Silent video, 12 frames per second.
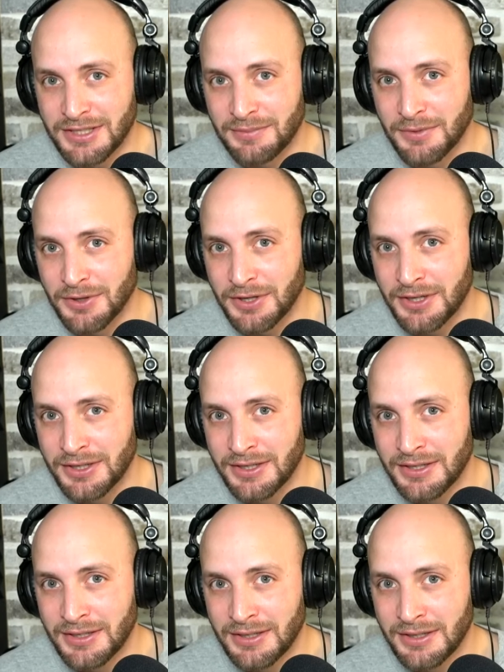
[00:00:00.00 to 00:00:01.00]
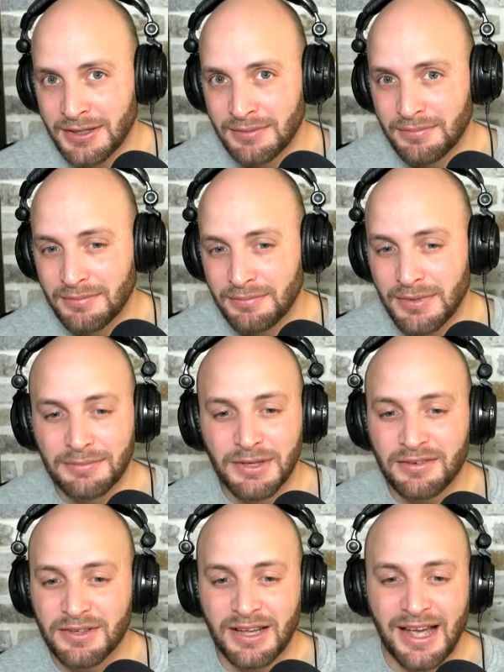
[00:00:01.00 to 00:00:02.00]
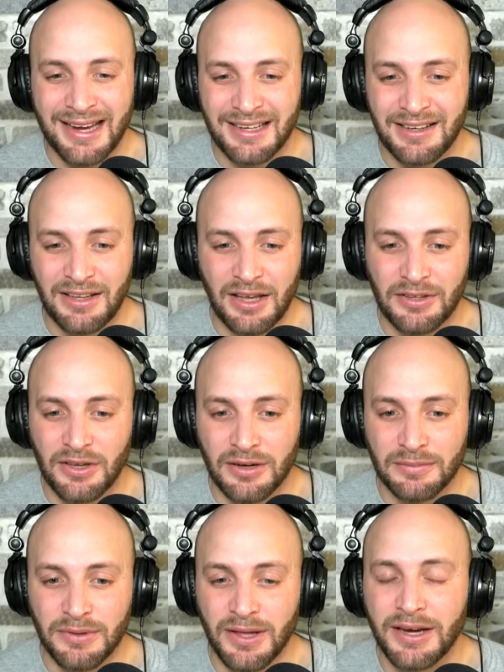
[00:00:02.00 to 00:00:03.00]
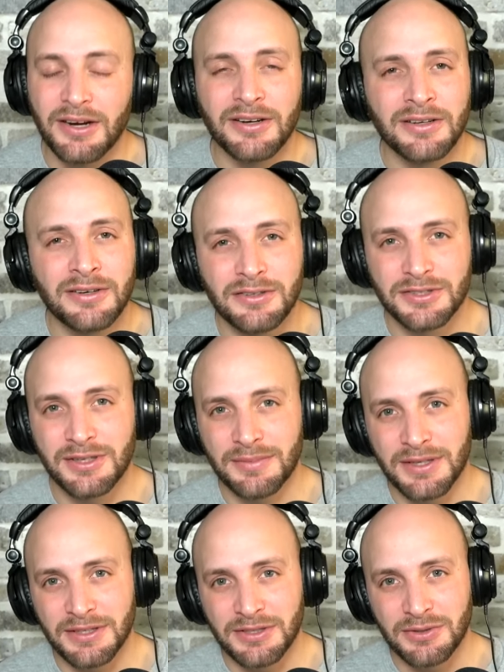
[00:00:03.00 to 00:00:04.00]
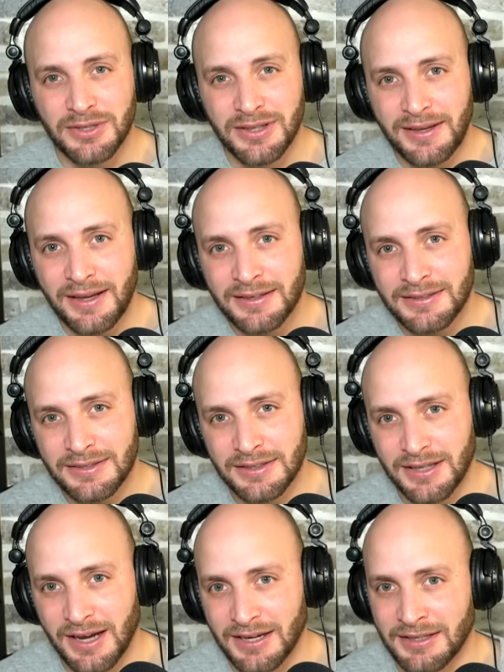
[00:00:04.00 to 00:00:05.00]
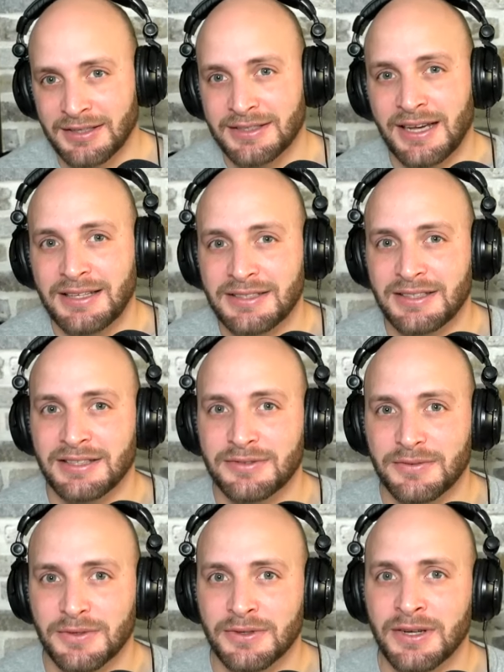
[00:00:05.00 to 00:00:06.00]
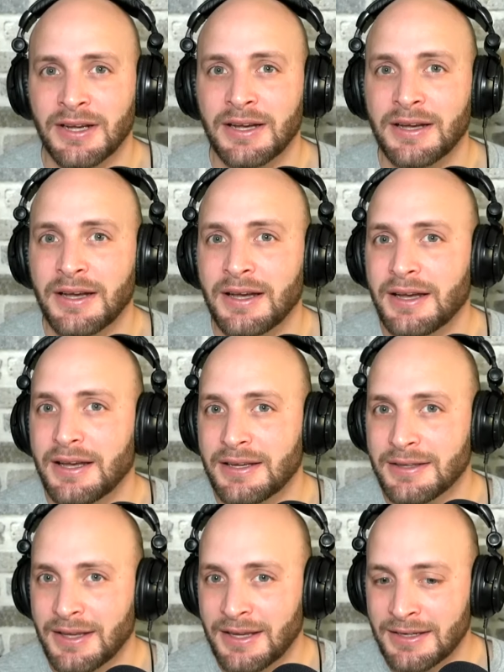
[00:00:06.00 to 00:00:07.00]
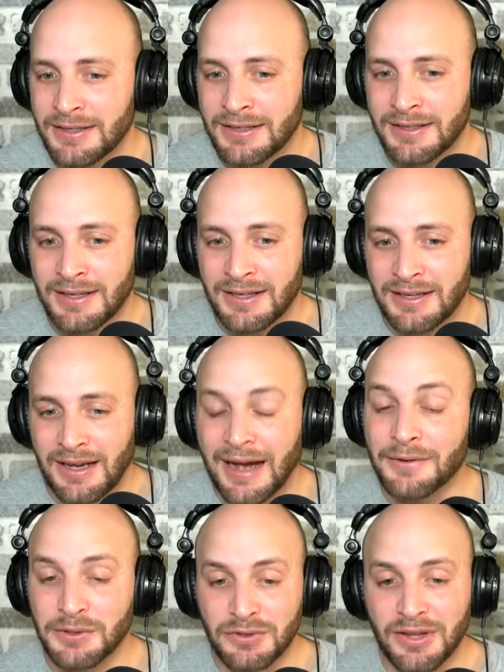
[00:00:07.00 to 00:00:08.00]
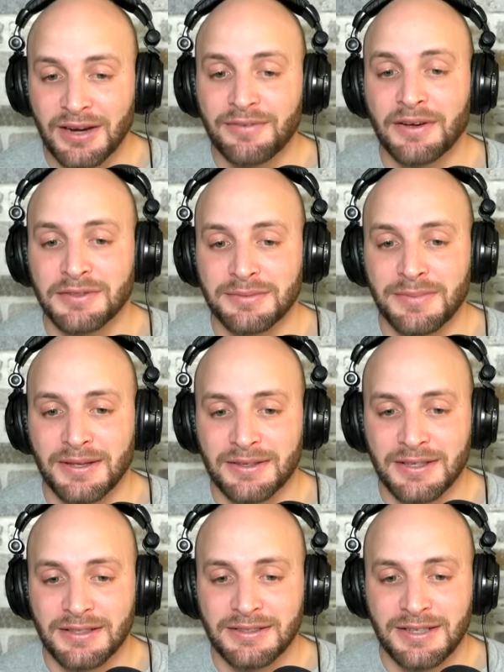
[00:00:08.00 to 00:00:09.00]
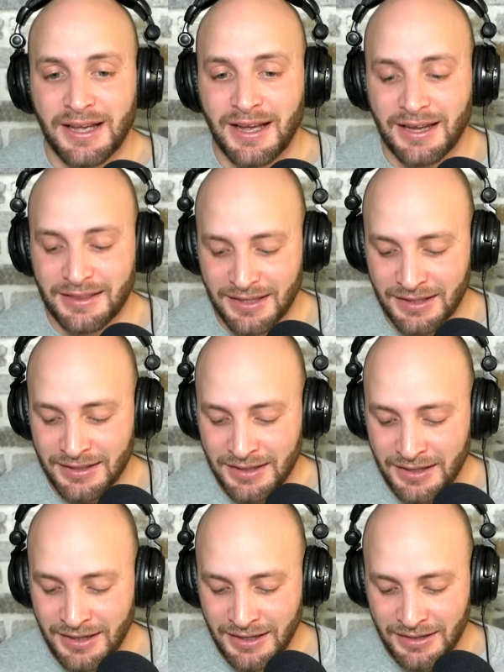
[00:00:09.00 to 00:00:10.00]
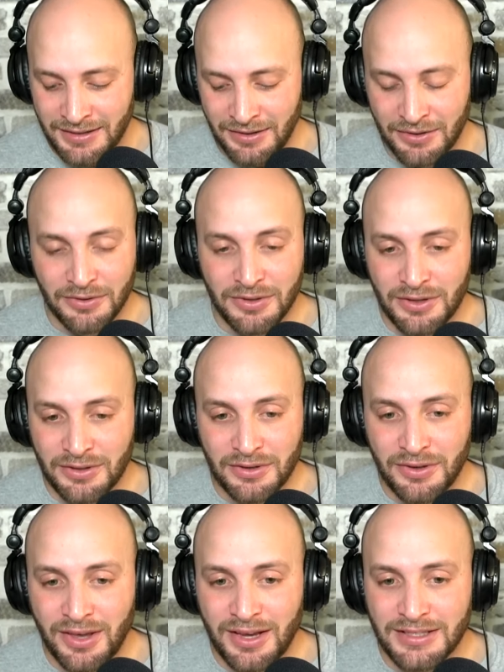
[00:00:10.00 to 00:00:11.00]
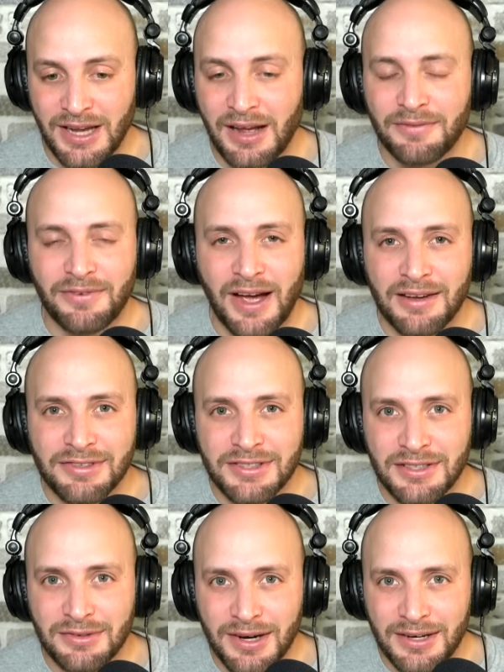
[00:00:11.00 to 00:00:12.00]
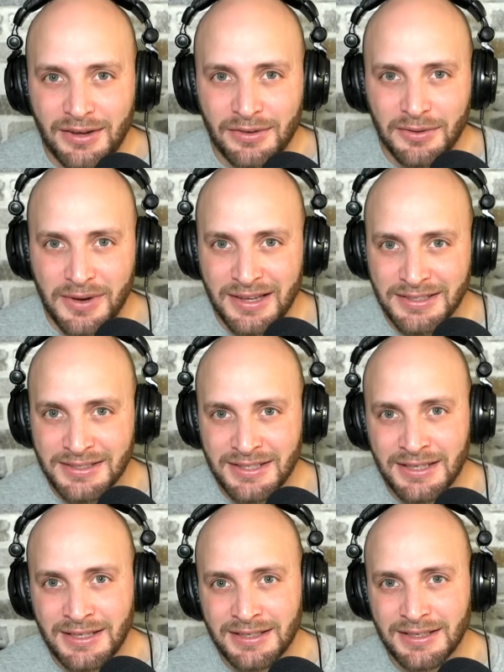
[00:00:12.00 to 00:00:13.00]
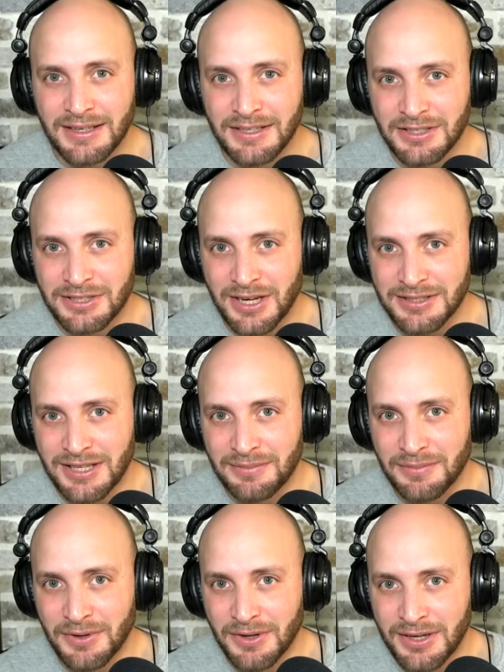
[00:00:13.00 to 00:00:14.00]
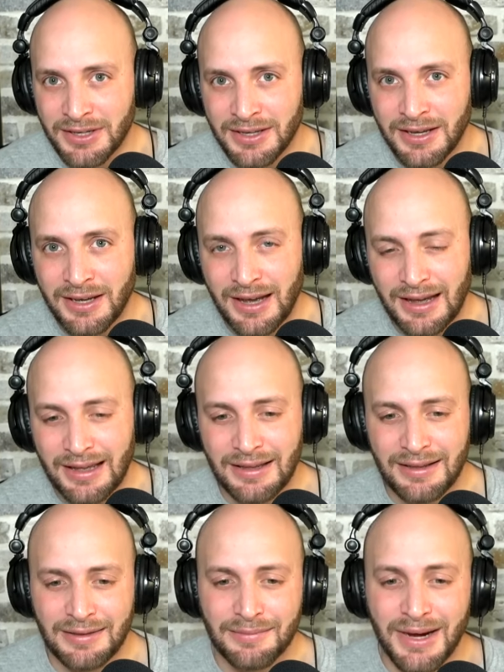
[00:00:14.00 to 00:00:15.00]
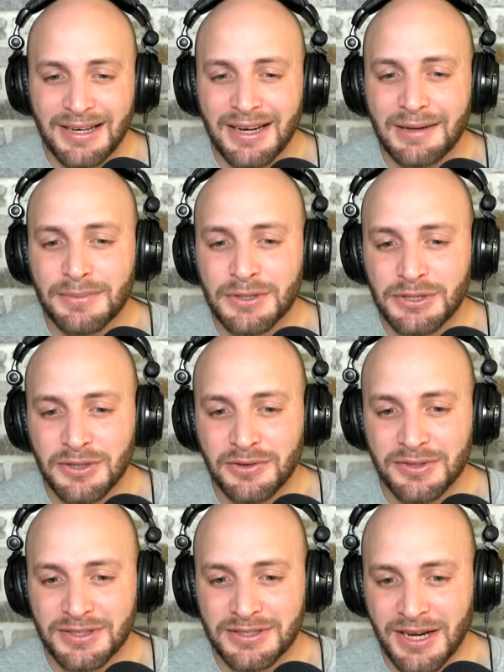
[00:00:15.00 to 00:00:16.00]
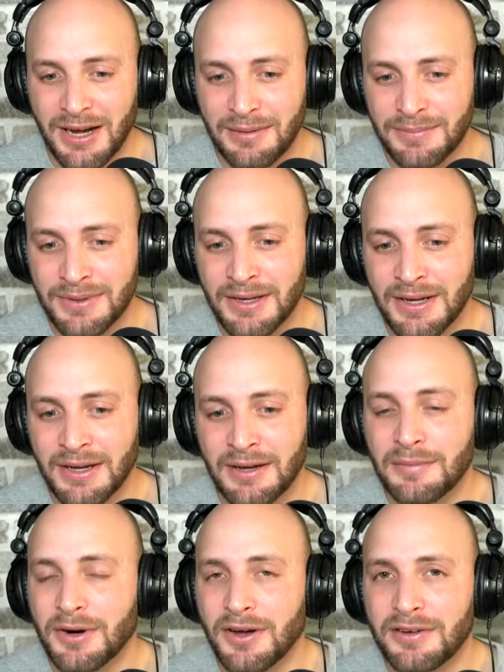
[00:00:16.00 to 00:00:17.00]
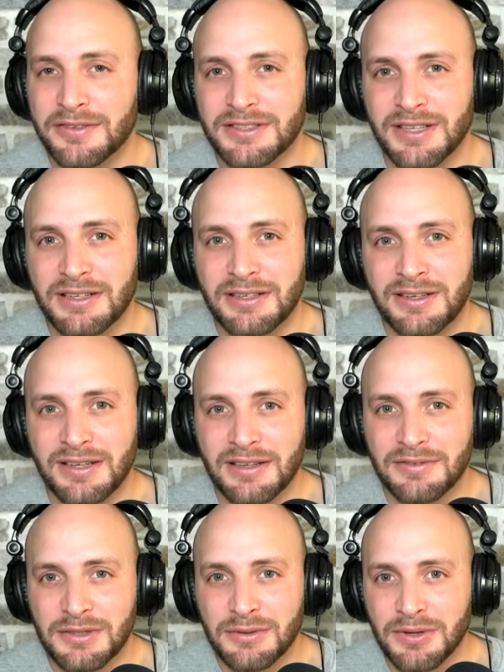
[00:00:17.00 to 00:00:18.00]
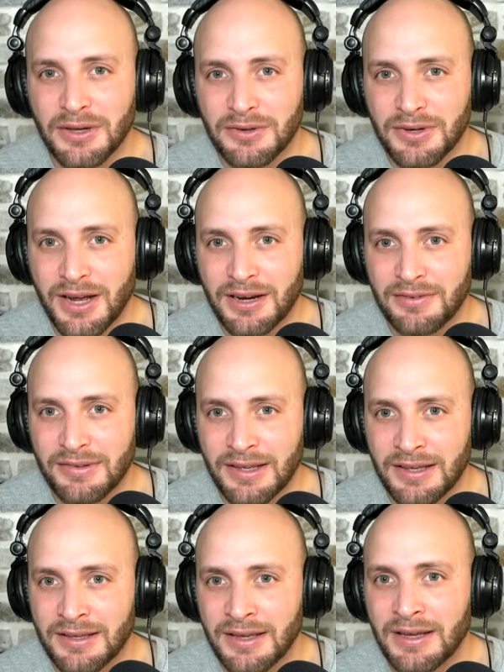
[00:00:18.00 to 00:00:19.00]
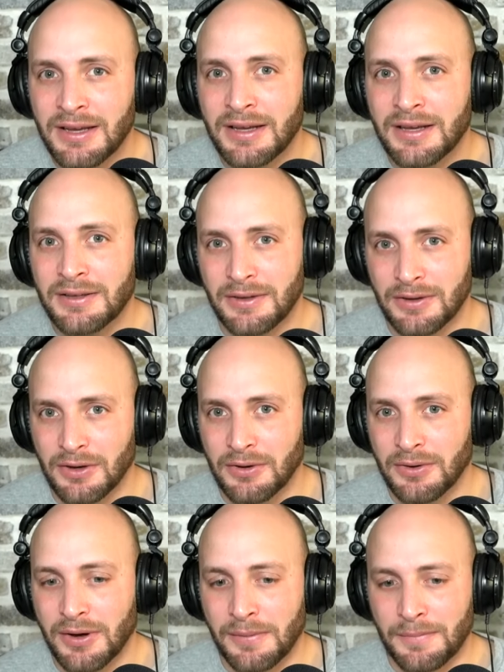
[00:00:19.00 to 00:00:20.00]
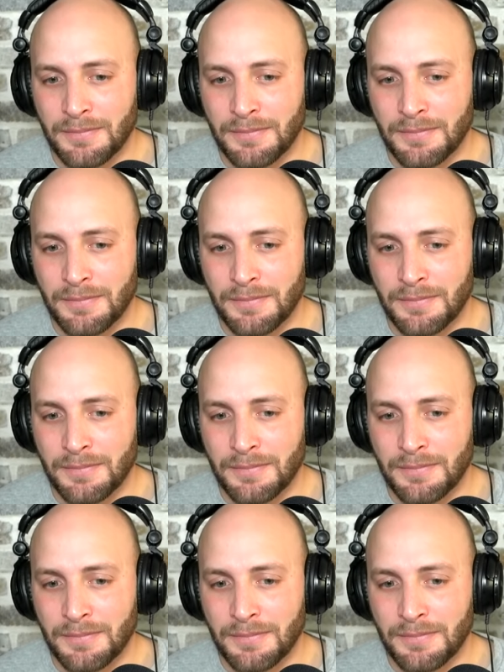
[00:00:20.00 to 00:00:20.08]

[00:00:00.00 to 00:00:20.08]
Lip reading: Murray, maybe you have to add a young player or something, too, to that to kind of entice things for Atlanta. I would do that if I was the Pelicans. I think, you know, they're like a top five seed right now in the West. Getting to Dejounte Murray, it might not push you over the top, but all of a sudden it gives you another kind of like, you know,